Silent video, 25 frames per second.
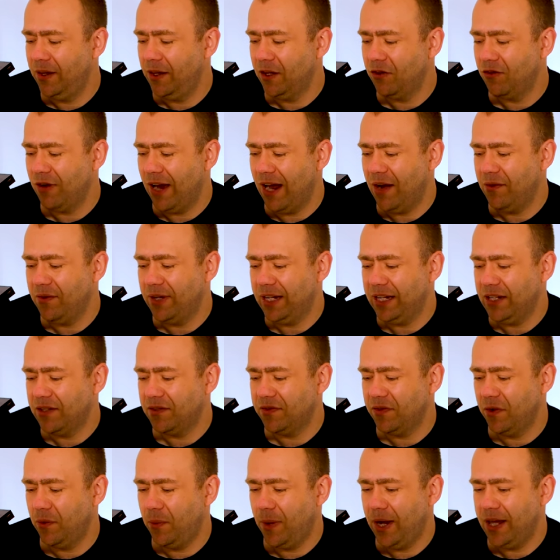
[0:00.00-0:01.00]
the groundings
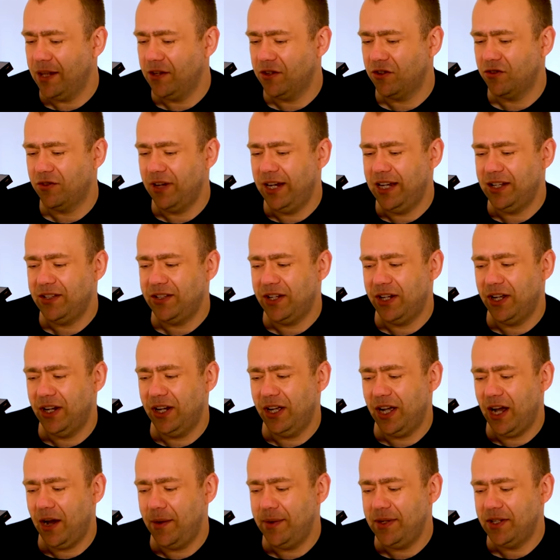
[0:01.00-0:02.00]
for where the strings are going
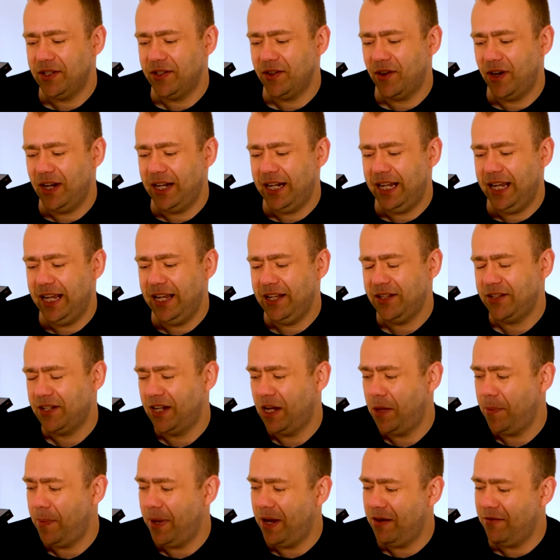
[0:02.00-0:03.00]
to go inside here so
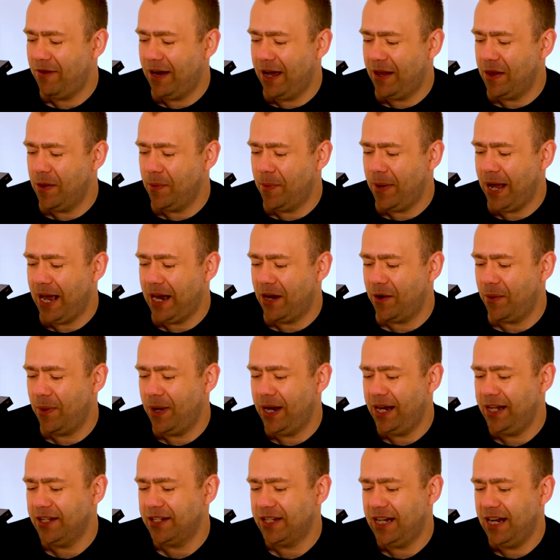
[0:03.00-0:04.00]
the bit around the back
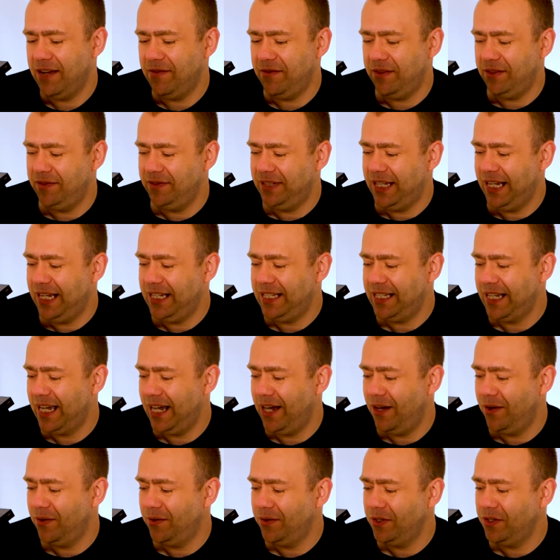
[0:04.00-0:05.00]
where there's a level of
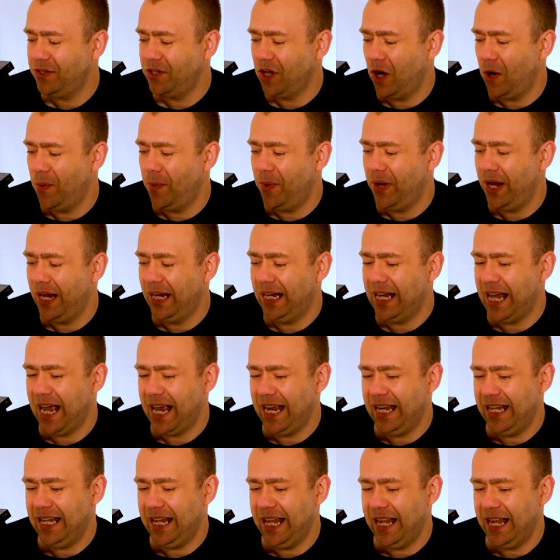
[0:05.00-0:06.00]
detail you start putting
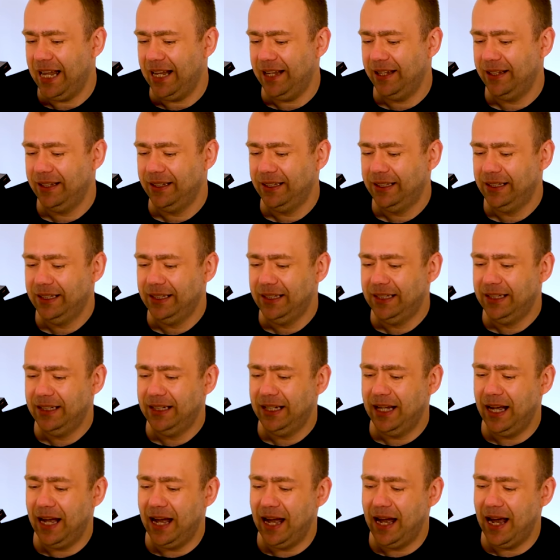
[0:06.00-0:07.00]
that in there
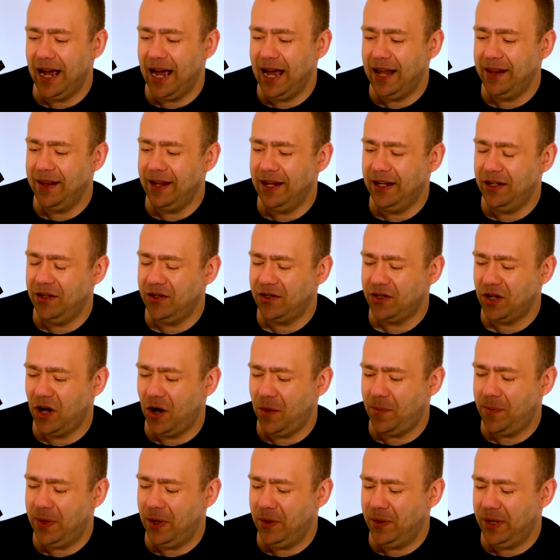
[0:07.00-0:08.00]
uh, and then you
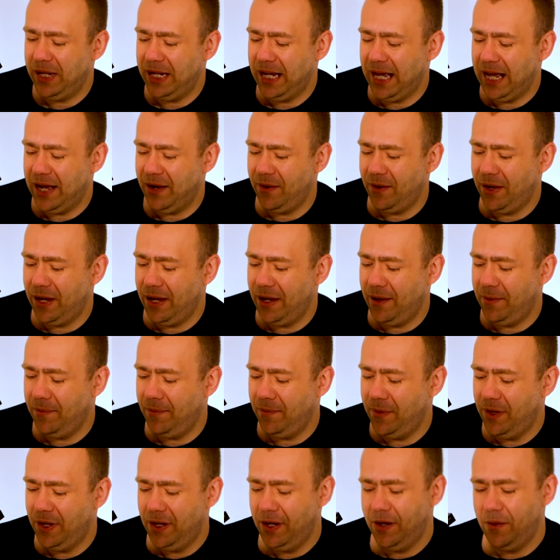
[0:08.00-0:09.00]
start building out
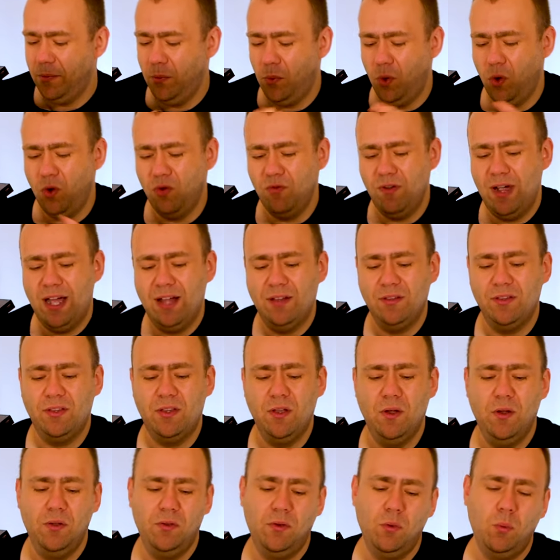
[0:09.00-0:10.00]
um, more around
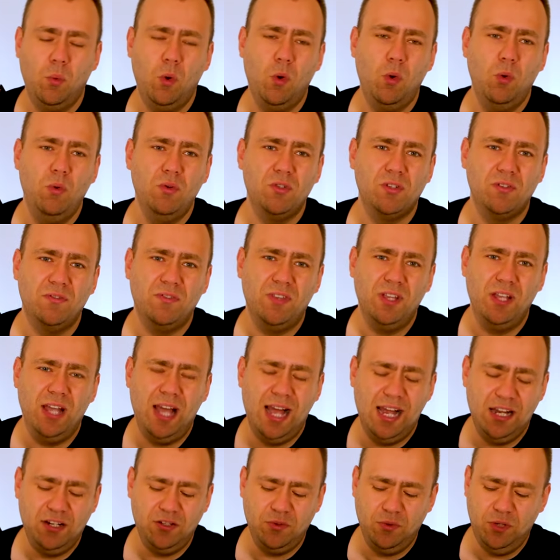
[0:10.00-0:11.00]
the, the walls of the
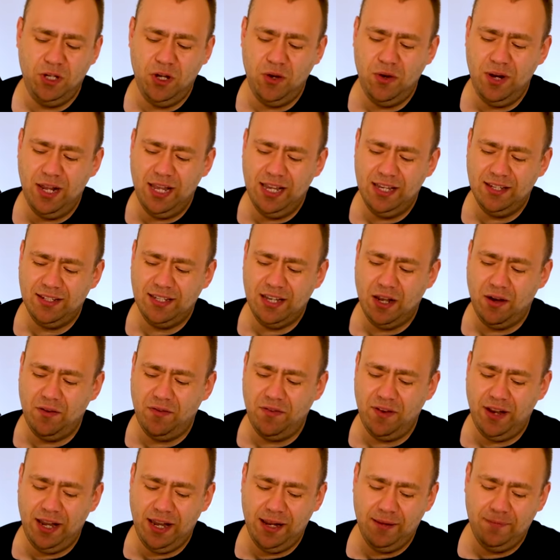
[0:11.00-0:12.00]
actual unit
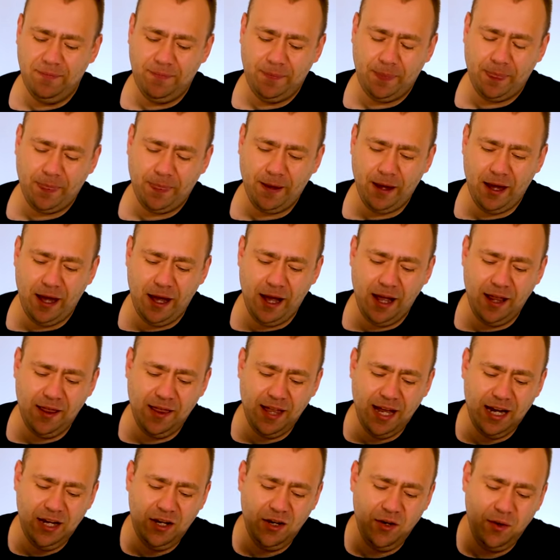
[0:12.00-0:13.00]
itself here uh,
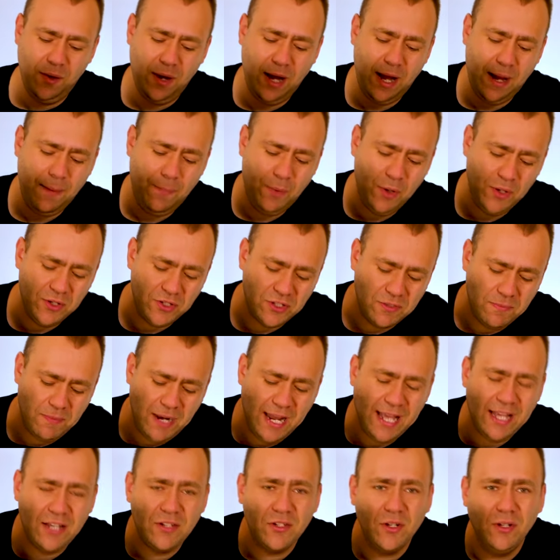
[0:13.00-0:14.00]
then you put some
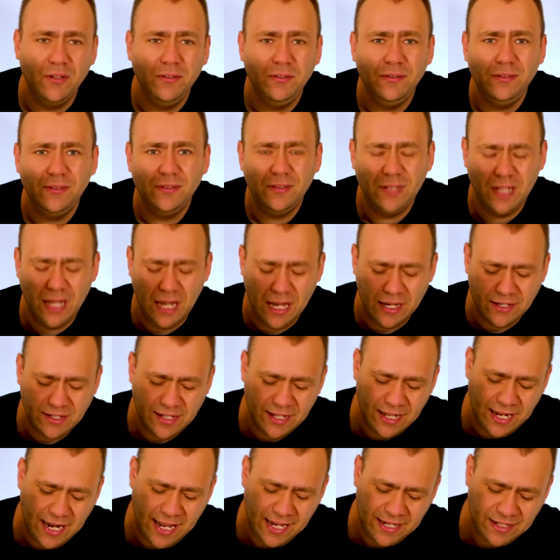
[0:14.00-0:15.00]
legs on. Uh,
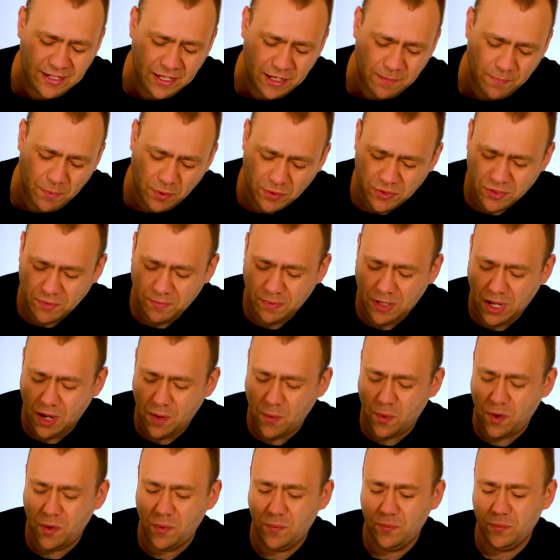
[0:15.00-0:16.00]
so the legs at the bottom
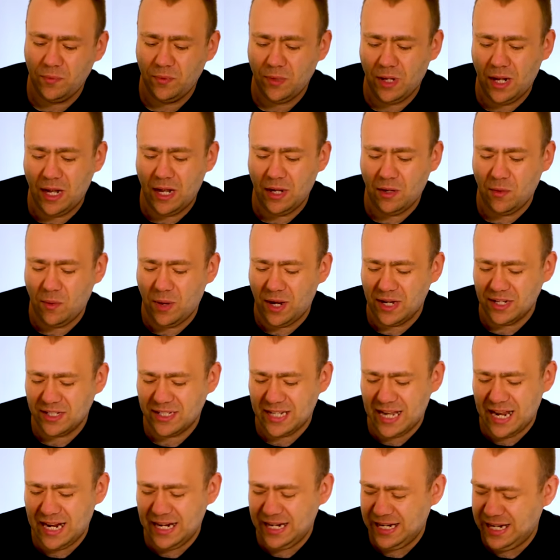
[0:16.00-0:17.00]
go on, uh, quite a
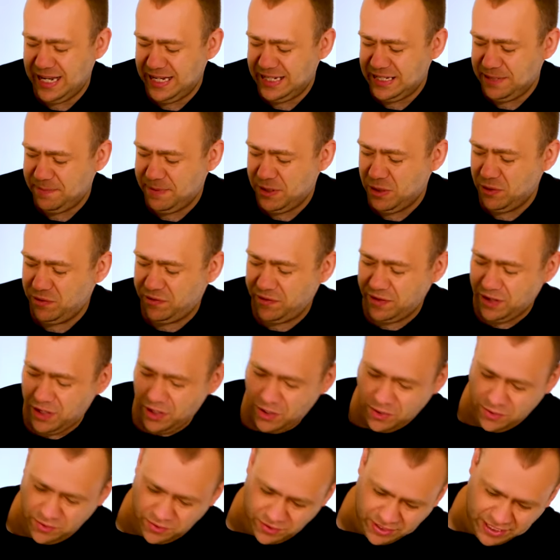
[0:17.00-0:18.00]
standard easy build for
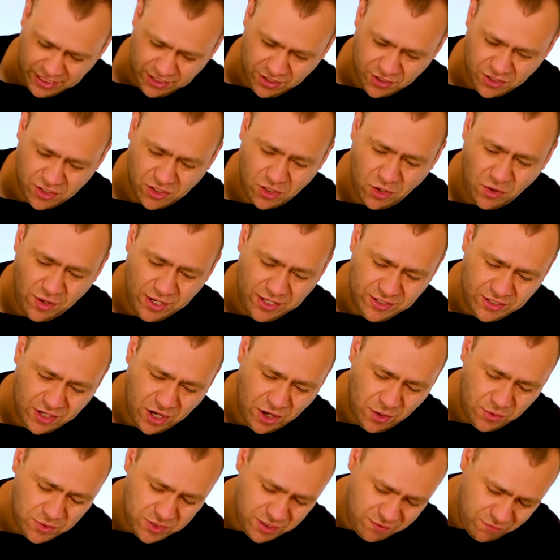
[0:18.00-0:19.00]
those. They just slot into
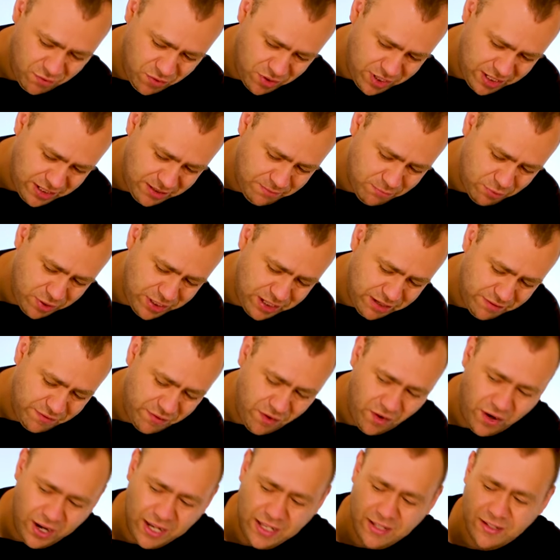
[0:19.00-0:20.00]
holes you've already
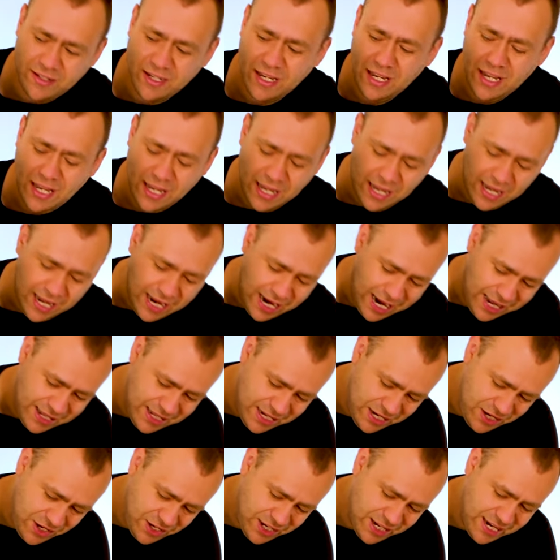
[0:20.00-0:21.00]
predefined. And
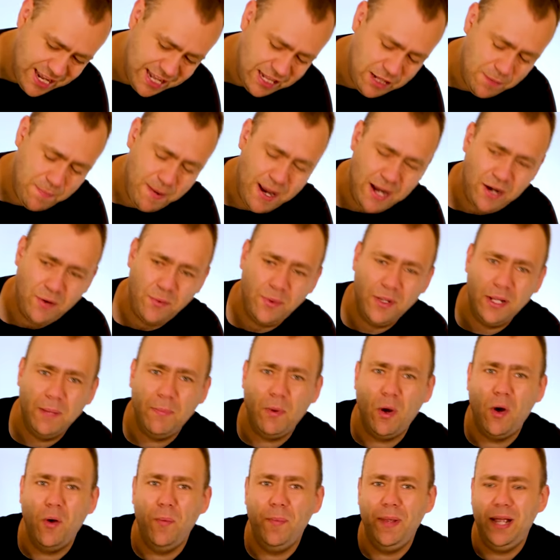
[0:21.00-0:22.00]
then you connect the pedal at the
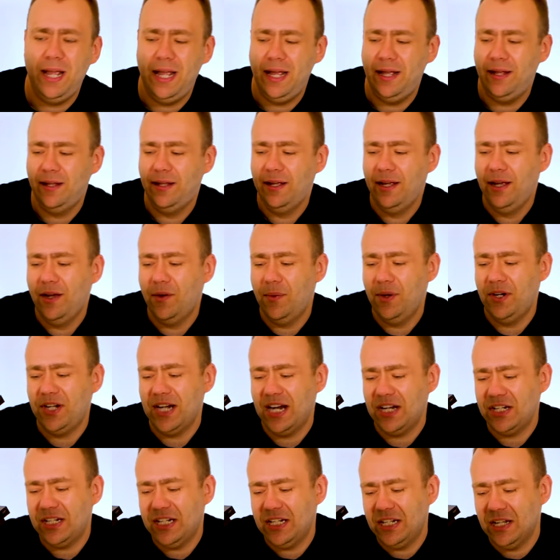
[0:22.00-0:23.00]
bottom here, which
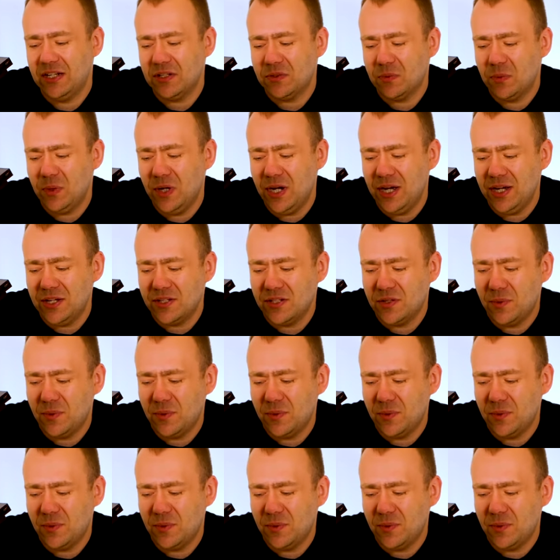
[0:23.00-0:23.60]
actually does work.